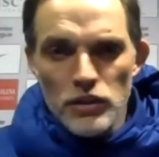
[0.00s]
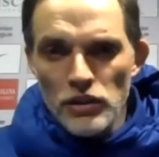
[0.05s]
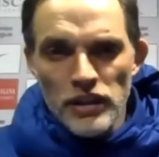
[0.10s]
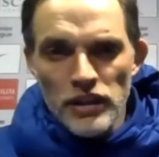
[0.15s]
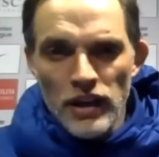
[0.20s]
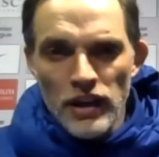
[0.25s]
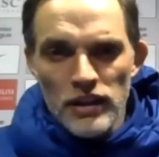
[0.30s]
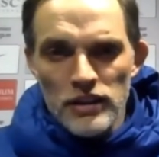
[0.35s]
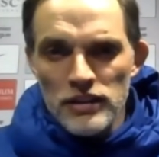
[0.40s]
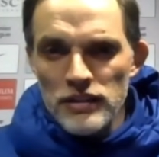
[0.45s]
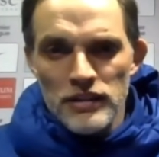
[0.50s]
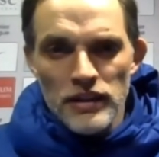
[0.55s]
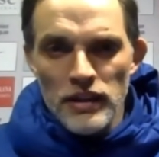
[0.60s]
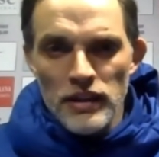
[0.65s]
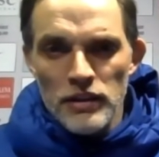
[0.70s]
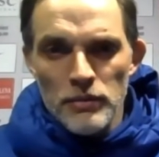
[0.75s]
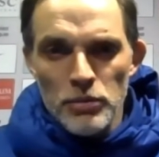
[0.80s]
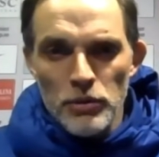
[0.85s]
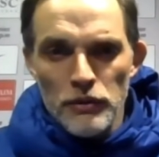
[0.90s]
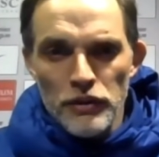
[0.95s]
it's not hard.
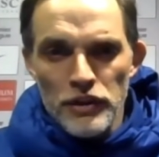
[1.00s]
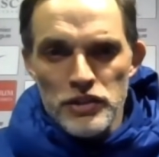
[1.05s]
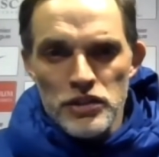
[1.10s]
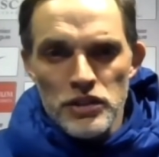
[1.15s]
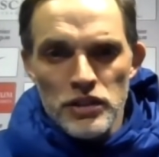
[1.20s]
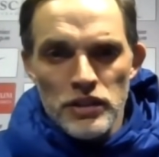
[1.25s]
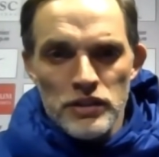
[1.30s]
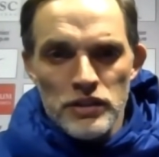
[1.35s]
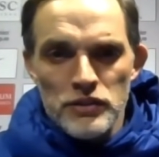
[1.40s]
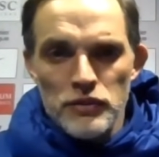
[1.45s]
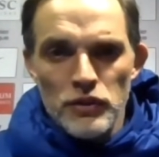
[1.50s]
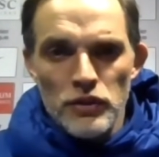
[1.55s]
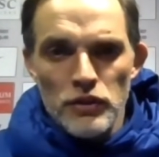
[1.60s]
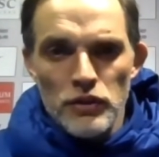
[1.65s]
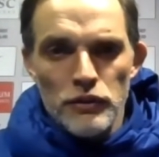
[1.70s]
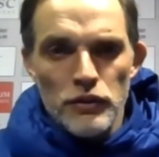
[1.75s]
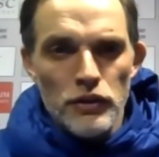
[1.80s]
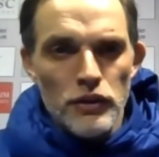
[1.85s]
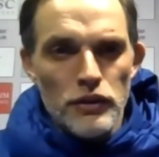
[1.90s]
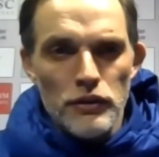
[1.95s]
They're professionals
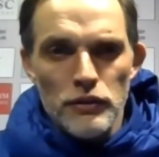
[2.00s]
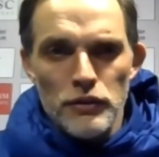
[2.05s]
for